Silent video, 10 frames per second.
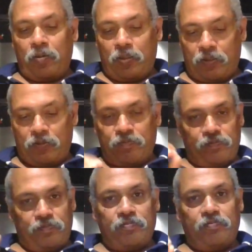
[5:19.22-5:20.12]
uh,
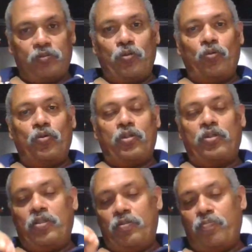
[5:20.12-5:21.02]
core
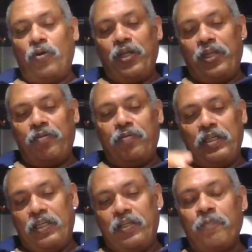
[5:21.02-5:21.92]
point, but
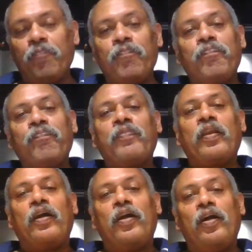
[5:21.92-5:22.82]

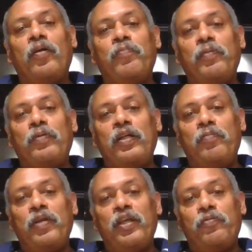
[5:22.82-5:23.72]
people
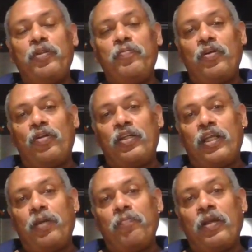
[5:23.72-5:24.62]
debate with me all the
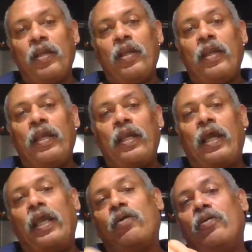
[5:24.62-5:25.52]
time.
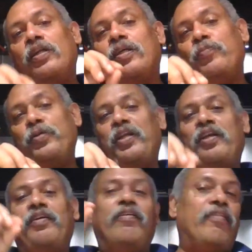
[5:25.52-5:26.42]
I call it
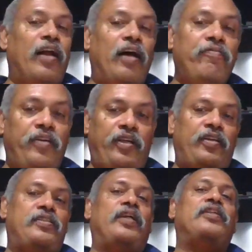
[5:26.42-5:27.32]
computer-aided drafting.
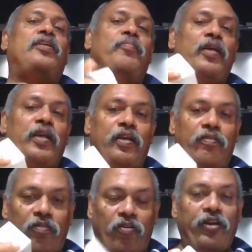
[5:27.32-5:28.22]
It's actually making
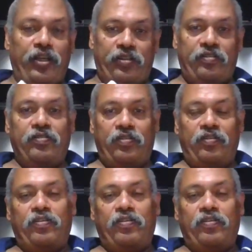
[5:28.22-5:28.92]
drawings.